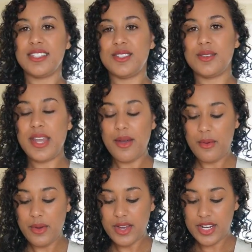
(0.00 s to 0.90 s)
So now
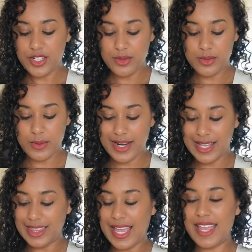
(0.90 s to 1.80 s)
what we're going to do is we're going
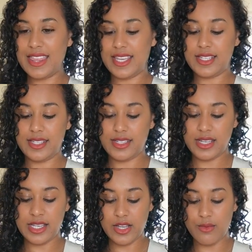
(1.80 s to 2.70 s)
to let this
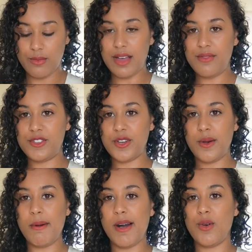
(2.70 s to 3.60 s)
rough
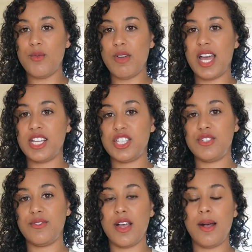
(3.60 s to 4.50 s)
dough ball
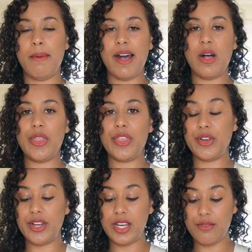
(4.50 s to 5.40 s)
rest for about
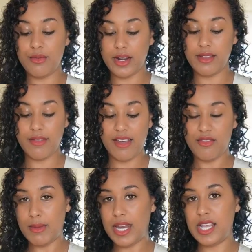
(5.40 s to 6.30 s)
30 to 45
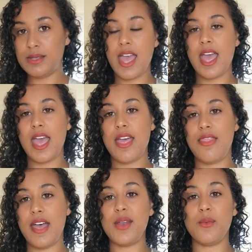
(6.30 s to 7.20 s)
minutes.
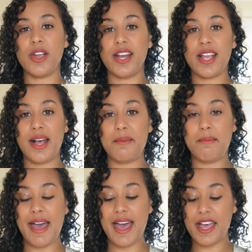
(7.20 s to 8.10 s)
And then we're going to
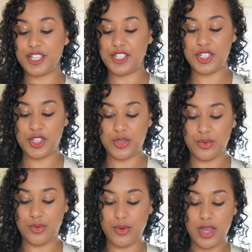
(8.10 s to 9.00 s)
come back
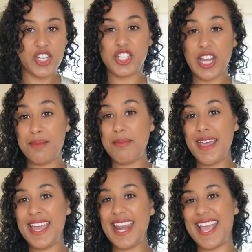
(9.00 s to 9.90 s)
to shape
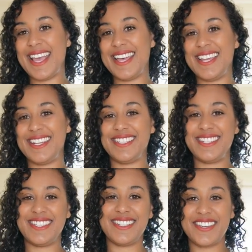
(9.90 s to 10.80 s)
it
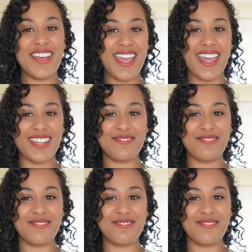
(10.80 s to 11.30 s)
and cook it.